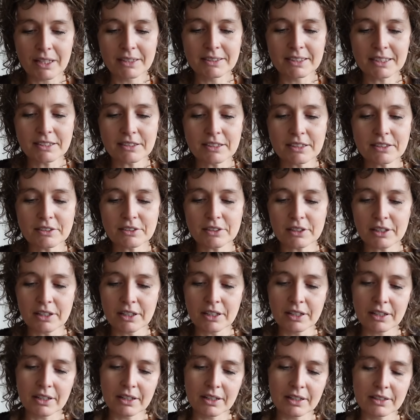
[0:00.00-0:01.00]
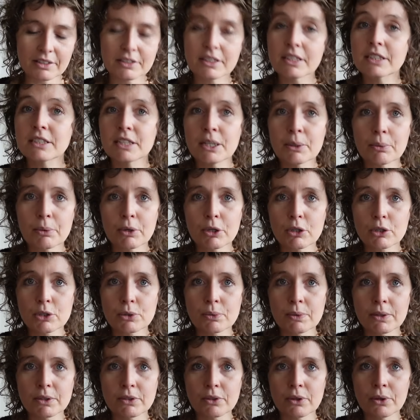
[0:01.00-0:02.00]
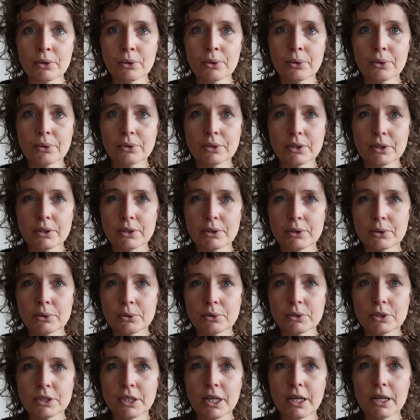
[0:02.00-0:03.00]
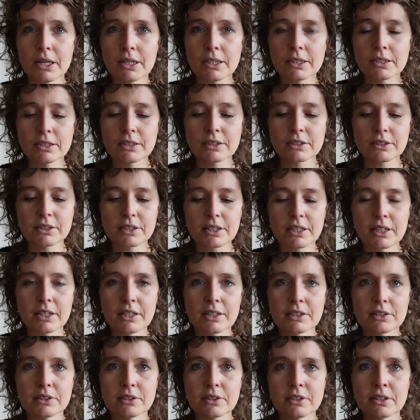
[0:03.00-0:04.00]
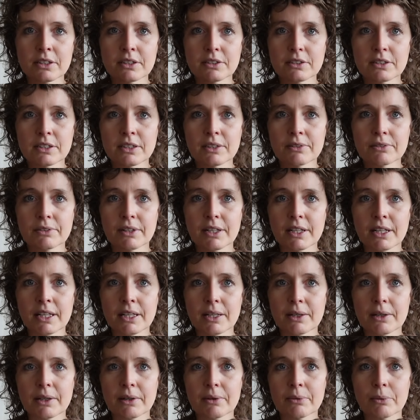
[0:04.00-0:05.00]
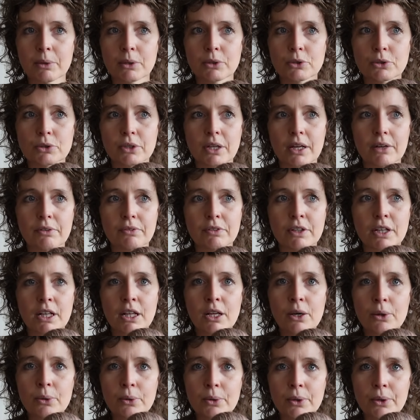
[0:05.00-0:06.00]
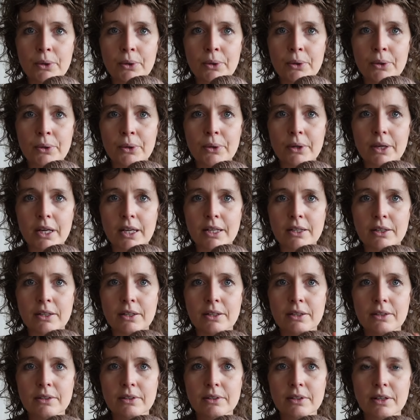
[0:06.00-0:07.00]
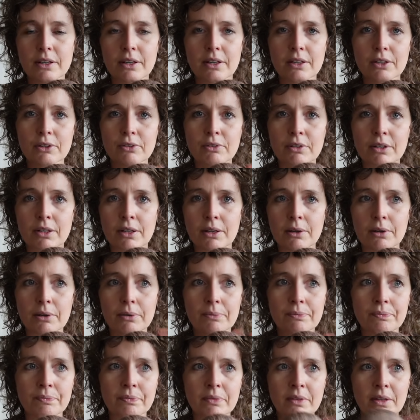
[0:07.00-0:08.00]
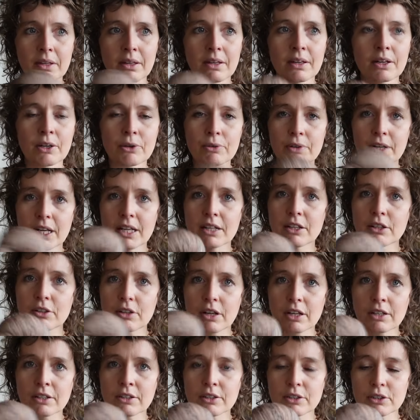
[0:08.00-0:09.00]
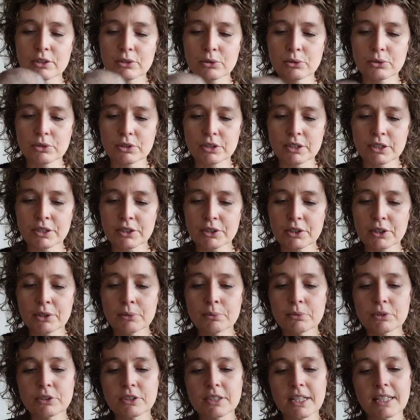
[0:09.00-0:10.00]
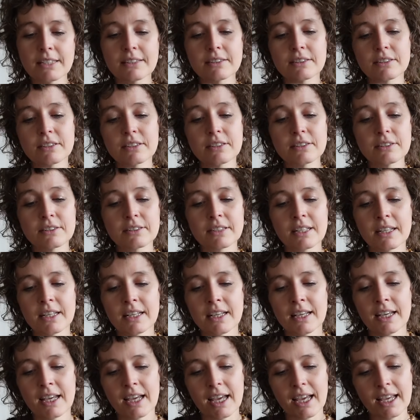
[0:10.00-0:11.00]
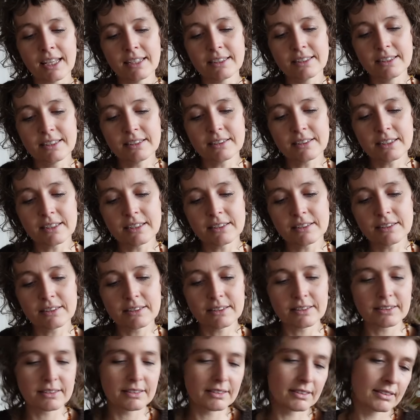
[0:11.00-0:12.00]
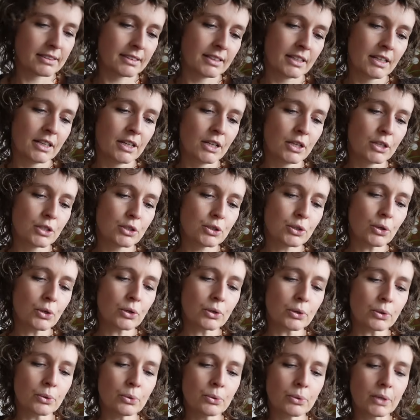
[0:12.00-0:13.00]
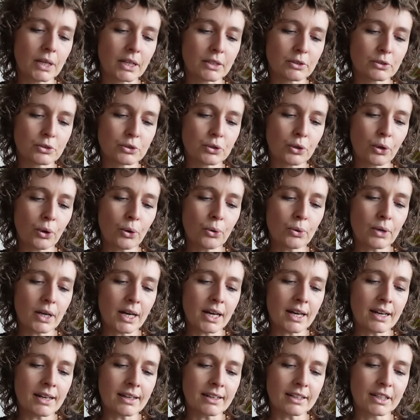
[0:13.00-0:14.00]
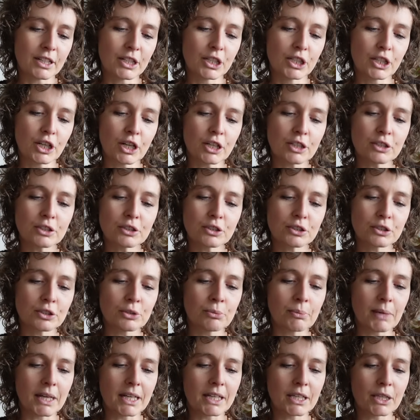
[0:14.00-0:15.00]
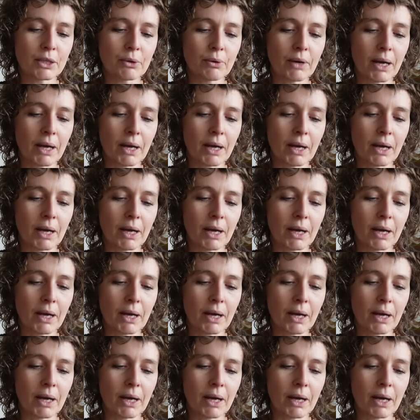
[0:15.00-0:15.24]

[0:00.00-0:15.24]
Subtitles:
This is, she works with all the good yarns. She really wants to have it local and created under good circumstances. And this is Soc Una Troca, yarns to make you